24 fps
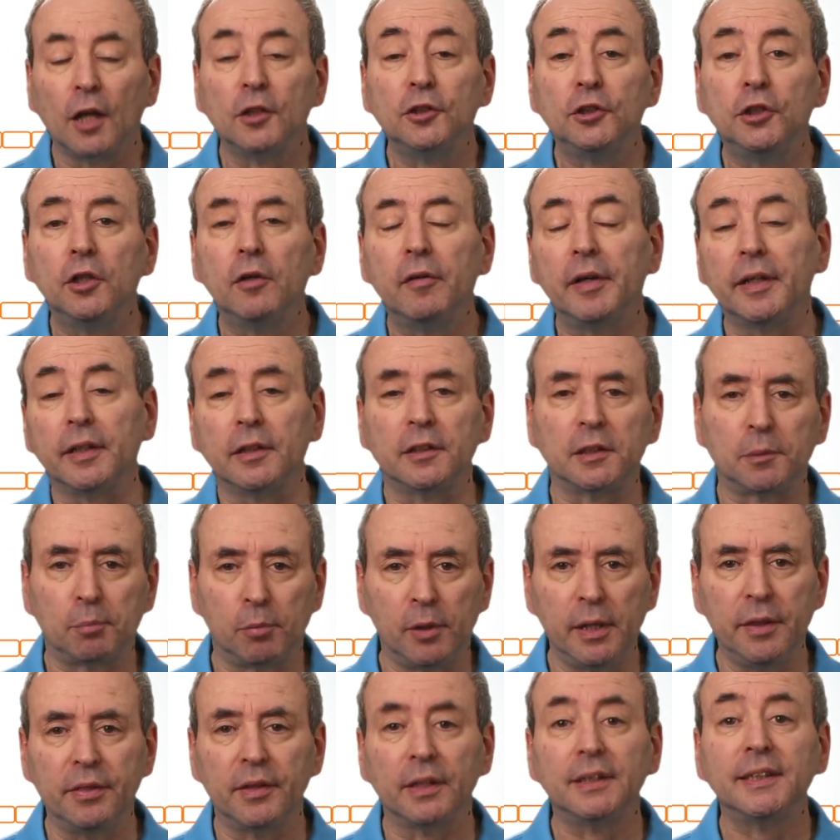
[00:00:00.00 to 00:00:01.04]
During the
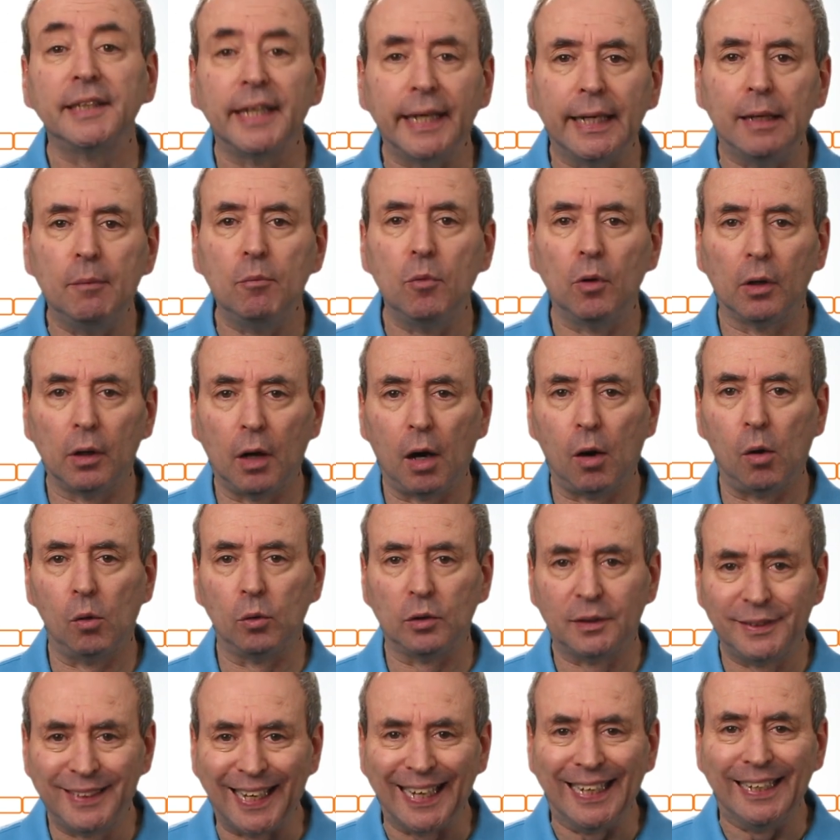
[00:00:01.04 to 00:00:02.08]
sprint, the team will
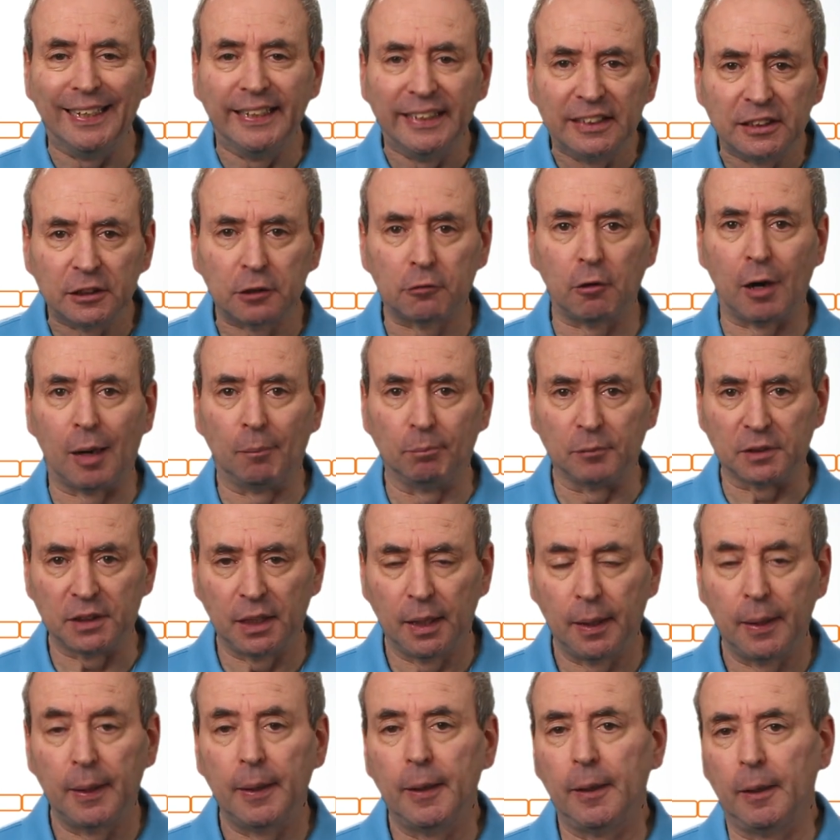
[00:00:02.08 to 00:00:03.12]
hold daily scrums,
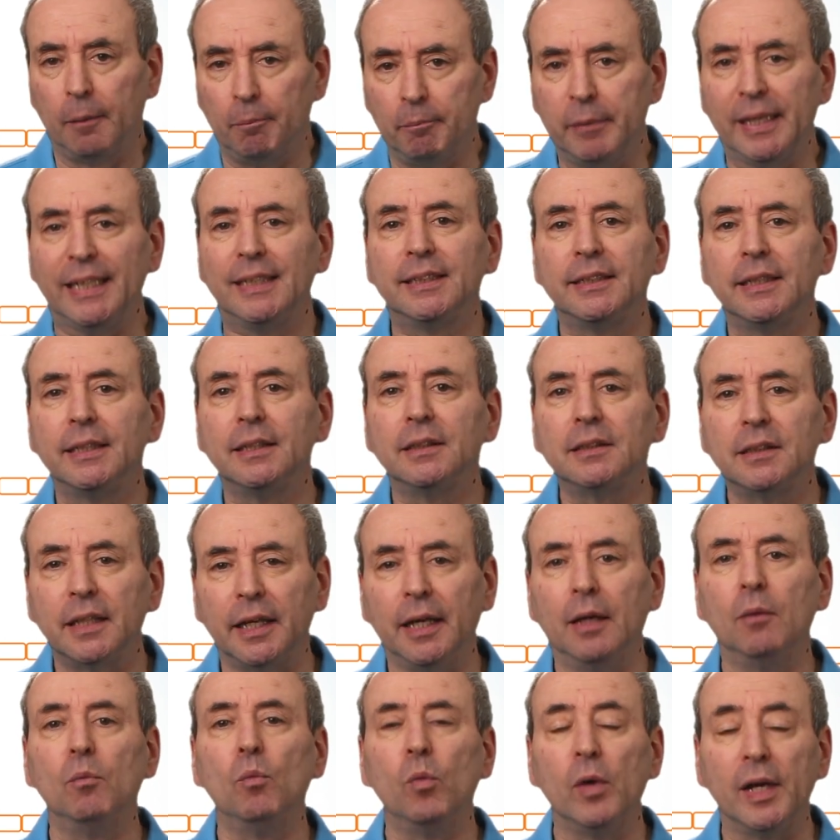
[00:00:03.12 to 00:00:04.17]
meetings
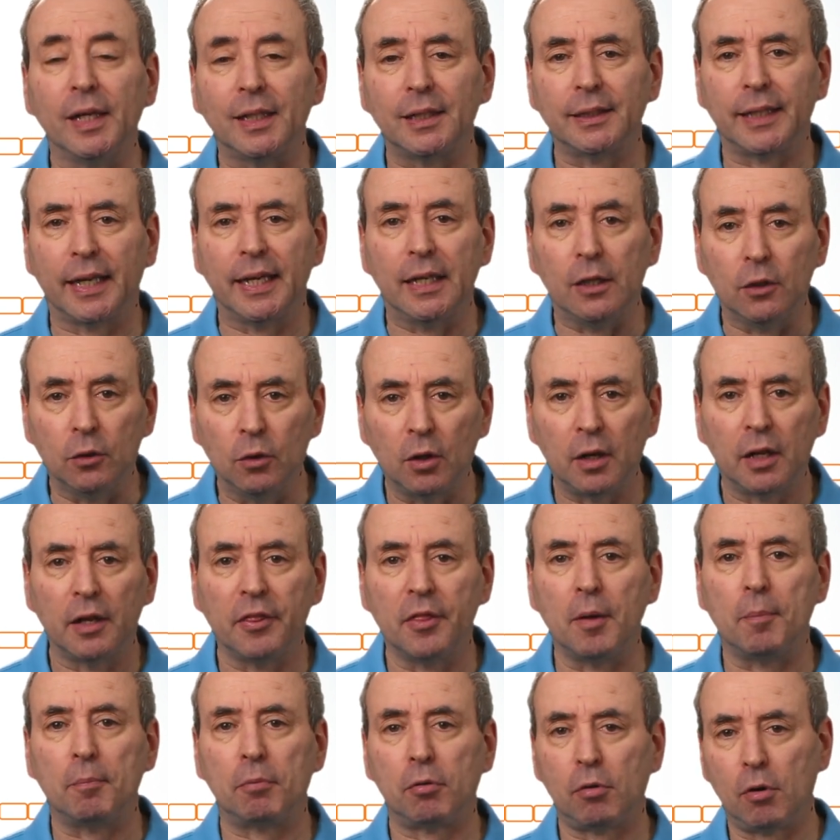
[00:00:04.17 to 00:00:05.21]
in which they look at
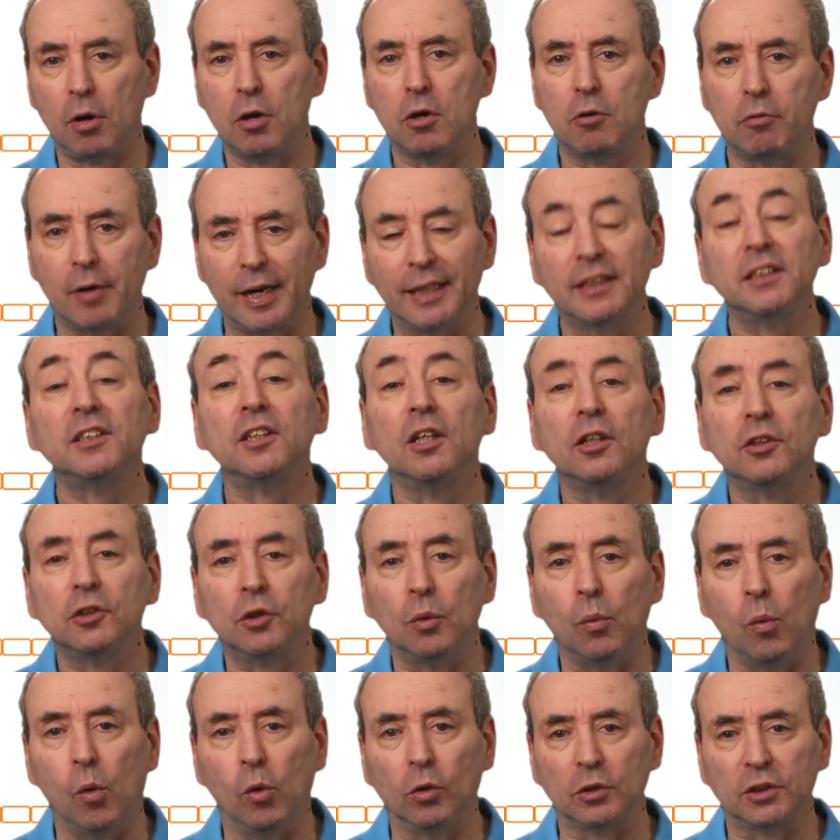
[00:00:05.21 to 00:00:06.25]
the progress
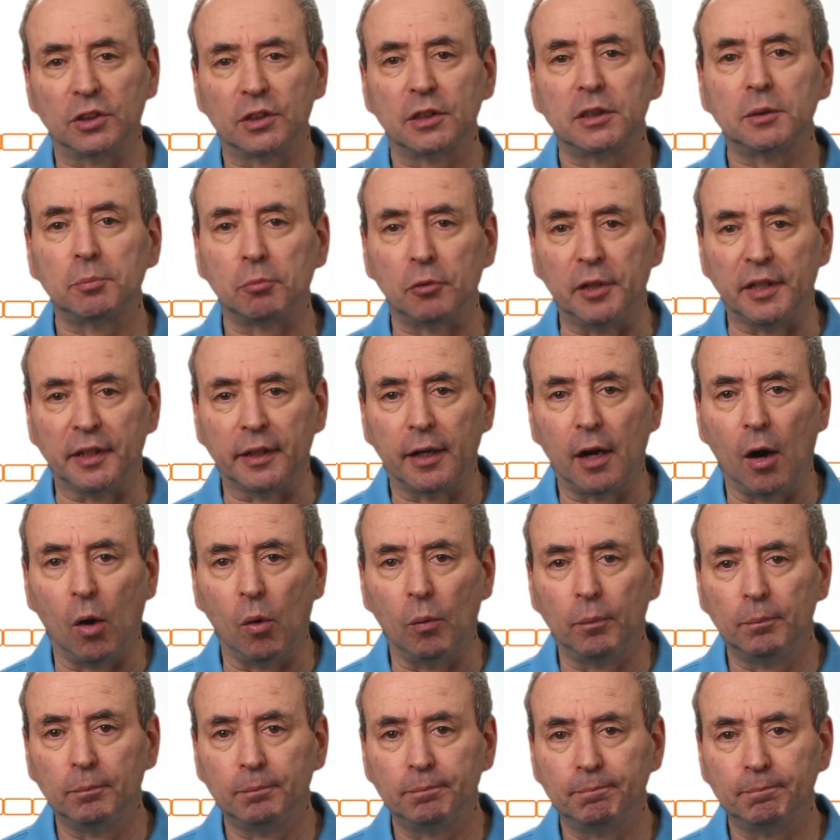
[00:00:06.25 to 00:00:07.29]
towards the sprint goal.